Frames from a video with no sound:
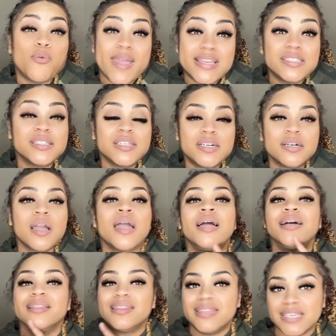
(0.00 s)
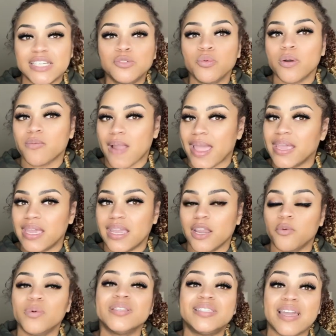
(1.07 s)
waist look, this one right
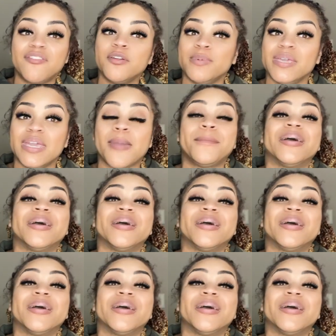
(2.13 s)
here would definitely be it.